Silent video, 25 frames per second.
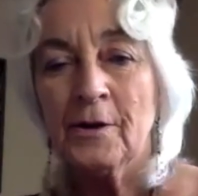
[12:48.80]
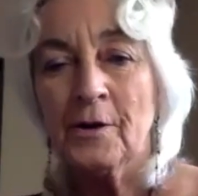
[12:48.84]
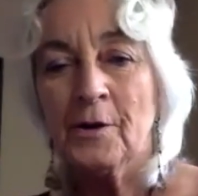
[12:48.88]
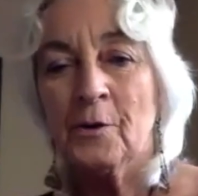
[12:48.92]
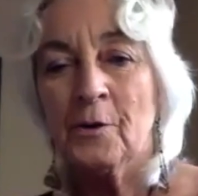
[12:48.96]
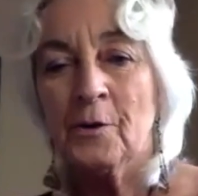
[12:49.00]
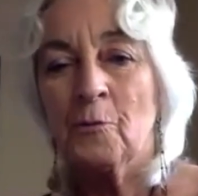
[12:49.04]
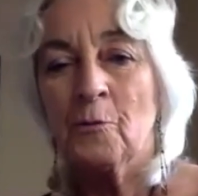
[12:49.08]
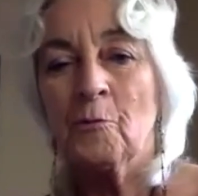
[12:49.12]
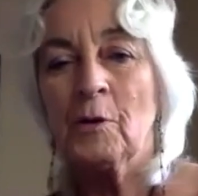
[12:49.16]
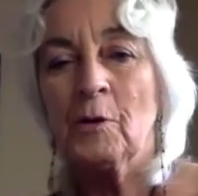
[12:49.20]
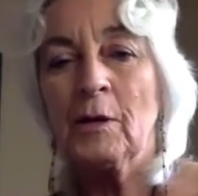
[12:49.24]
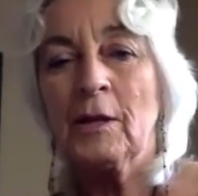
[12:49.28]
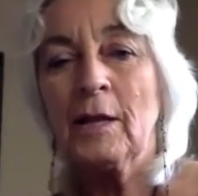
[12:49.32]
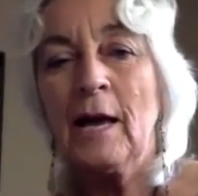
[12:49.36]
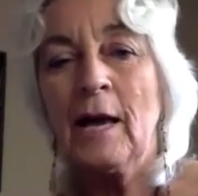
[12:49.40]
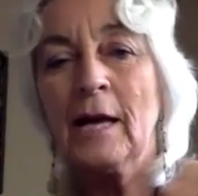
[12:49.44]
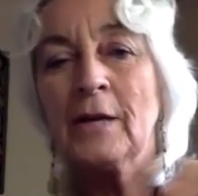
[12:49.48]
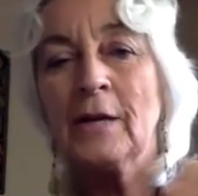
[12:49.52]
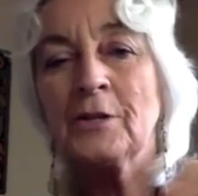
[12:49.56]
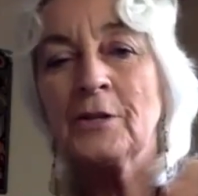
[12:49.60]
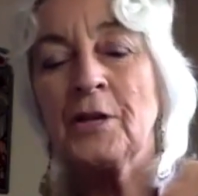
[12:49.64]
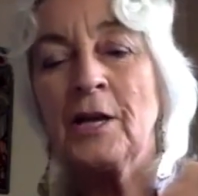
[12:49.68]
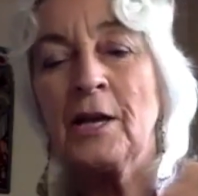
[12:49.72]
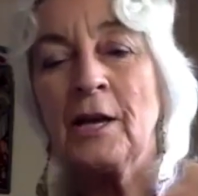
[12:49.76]

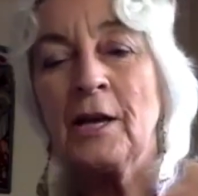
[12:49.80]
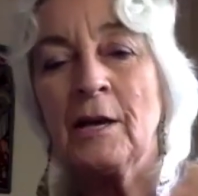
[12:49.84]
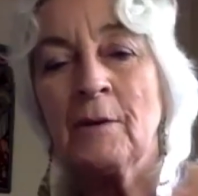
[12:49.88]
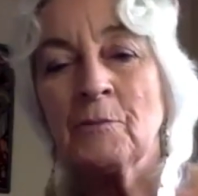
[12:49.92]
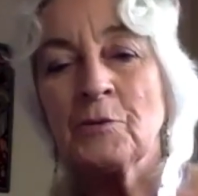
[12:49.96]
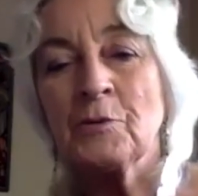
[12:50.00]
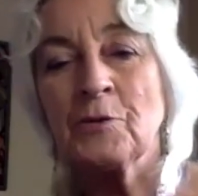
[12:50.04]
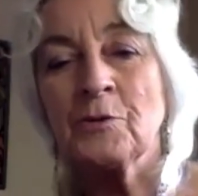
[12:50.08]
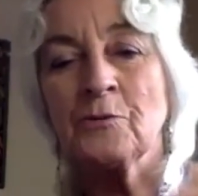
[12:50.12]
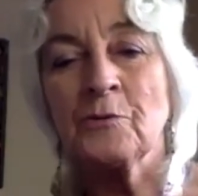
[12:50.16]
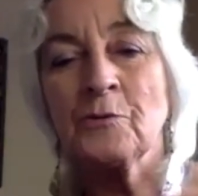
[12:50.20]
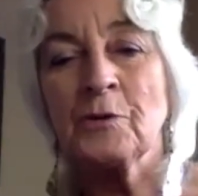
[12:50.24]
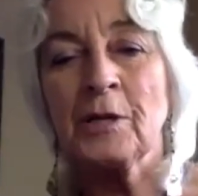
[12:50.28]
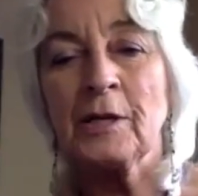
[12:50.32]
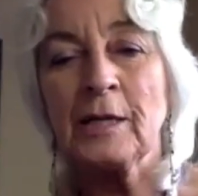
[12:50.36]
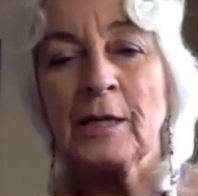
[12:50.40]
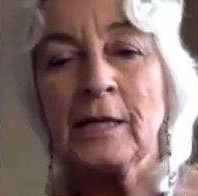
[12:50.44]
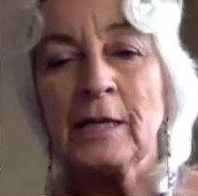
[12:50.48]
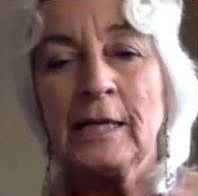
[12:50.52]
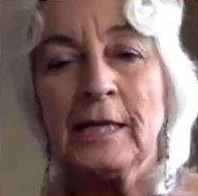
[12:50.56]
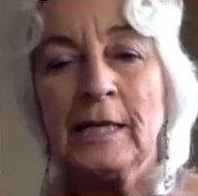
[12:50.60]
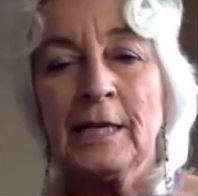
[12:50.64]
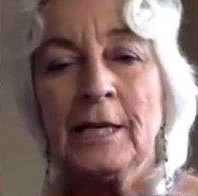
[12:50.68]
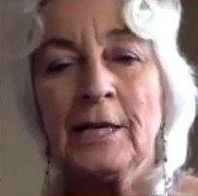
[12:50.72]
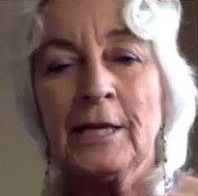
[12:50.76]
relaxed
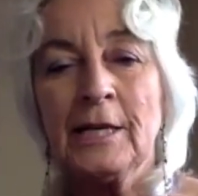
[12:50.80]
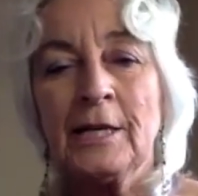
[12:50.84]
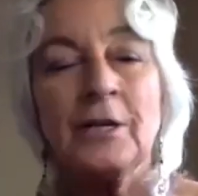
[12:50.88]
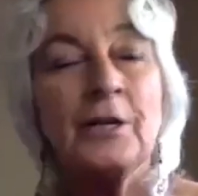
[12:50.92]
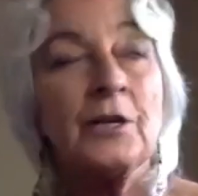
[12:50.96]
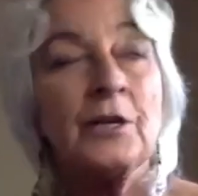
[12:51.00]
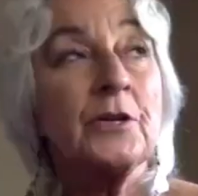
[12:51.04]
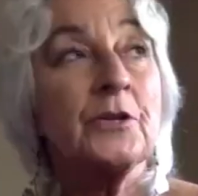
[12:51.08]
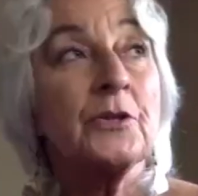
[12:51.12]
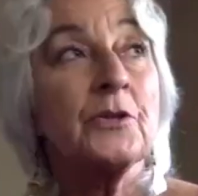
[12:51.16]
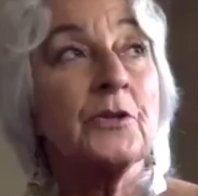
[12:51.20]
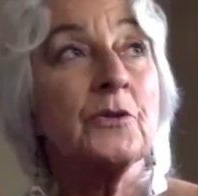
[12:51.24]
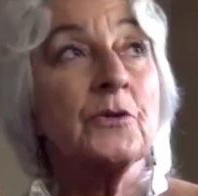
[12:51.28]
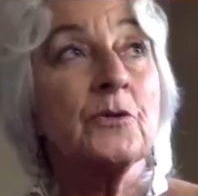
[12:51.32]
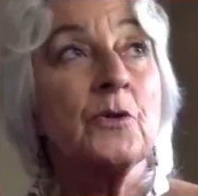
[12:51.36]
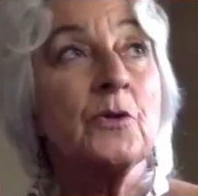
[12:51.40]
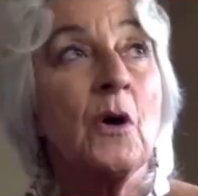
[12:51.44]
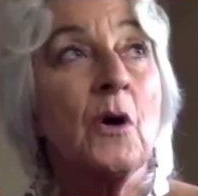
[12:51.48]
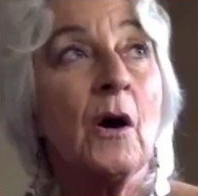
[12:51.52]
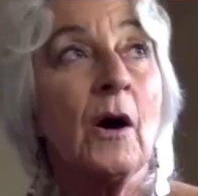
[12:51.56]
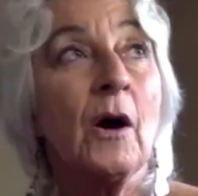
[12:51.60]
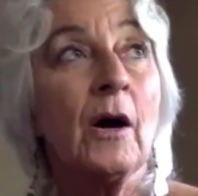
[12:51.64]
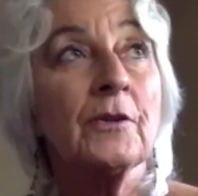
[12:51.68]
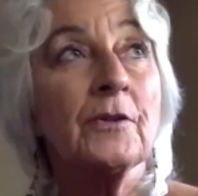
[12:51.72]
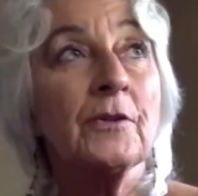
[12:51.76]
hamstring is
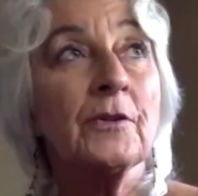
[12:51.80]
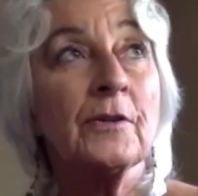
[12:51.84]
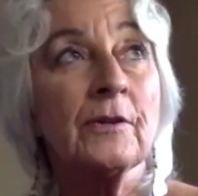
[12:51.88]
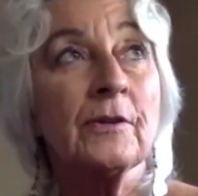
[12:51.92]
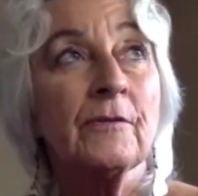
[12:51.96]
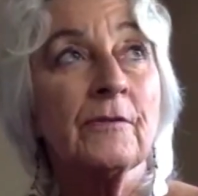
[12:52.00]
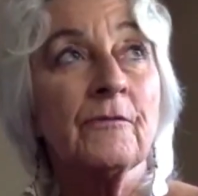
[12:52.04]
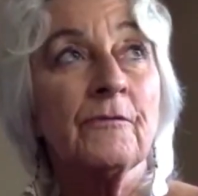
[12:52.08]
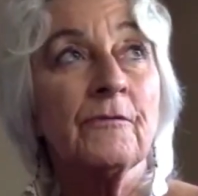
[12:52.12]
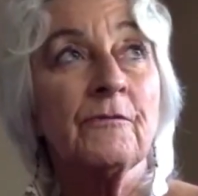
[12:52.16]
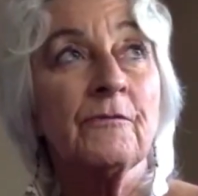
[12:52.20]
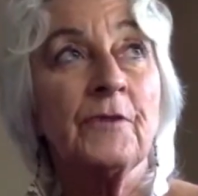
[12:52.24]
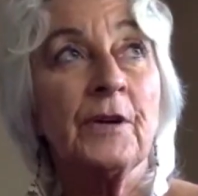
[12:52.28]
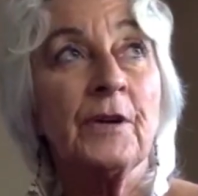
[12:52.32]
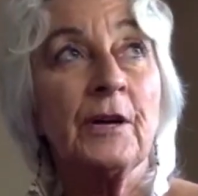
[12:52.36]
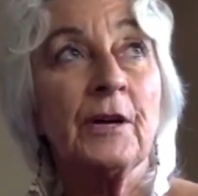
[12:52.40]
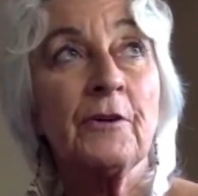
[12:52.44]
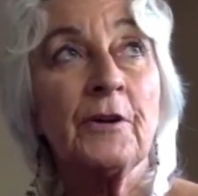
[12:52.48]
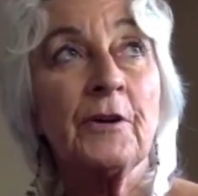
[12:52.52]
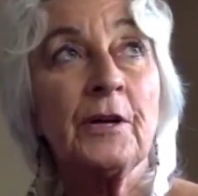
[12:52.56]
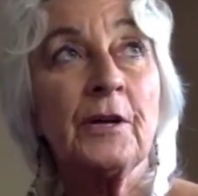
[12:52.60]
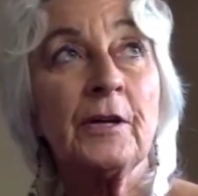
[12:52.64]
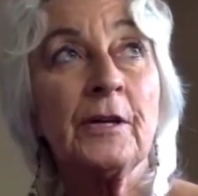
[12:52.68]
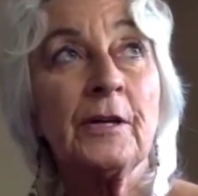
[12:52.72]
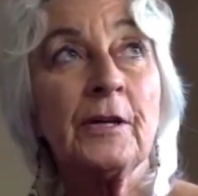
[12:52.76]
not
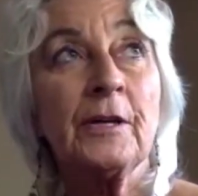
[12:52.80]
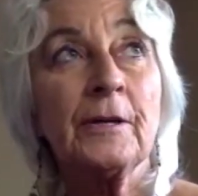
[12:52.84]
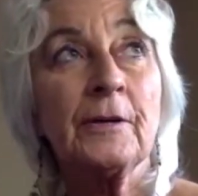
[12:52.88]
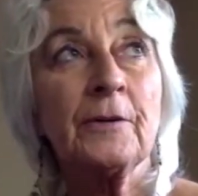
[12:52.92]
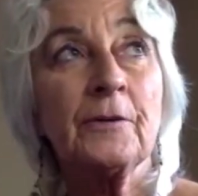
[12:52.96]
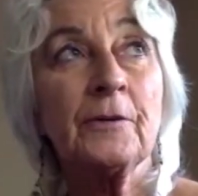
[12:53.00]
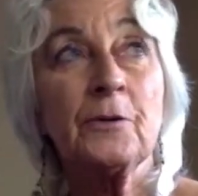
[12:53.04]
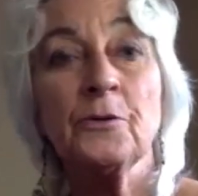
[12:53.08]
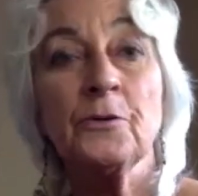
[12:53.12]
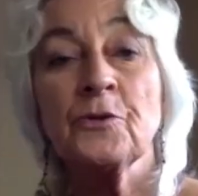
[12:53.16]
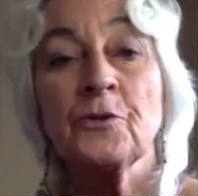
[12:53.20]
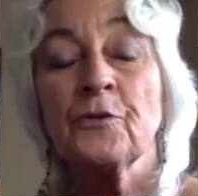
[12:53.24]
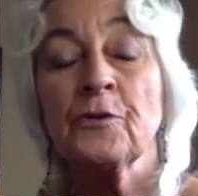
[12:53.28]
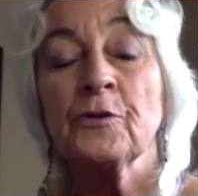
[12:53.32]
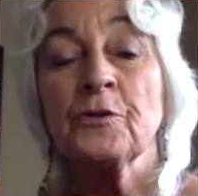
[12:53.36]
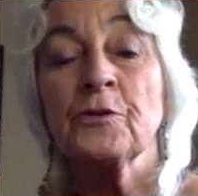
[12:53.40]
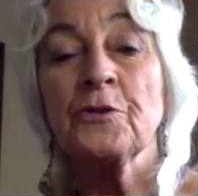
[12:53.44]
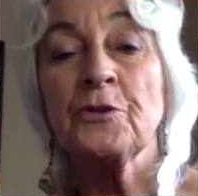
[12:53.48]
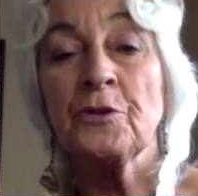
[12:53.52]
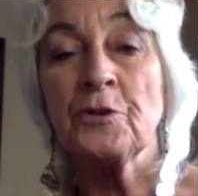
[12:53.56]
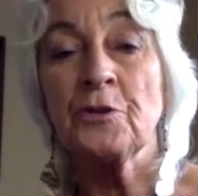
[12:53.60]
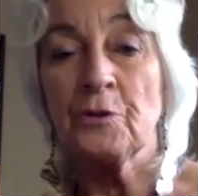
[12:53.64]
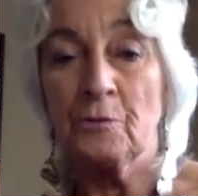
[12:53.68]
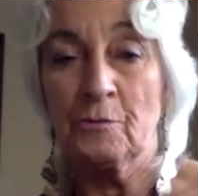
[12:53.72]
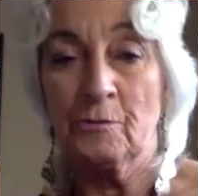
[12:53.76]
very useful
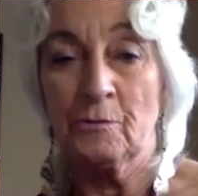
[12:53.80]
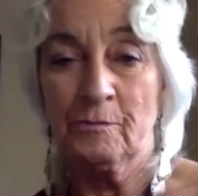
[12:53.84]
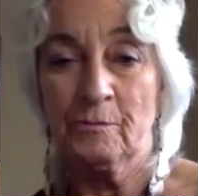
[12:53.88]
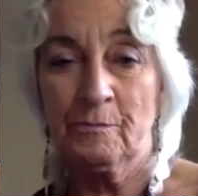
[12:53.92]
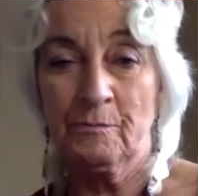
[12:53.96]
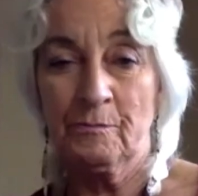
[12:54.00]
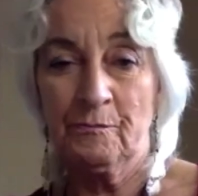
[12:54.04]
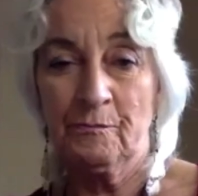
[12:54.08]
to you